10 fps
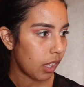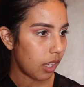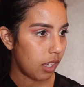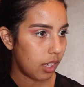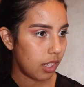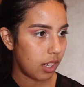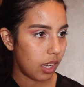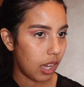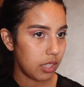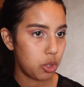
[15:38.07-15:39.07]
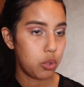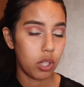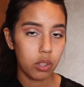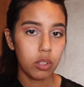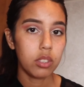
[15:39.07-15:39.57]
and I
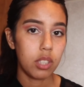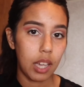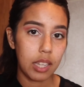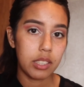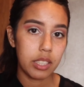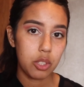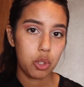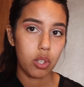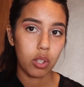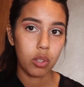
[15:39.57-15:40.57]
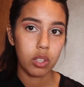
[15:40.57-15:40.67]
struggled. I did struggle.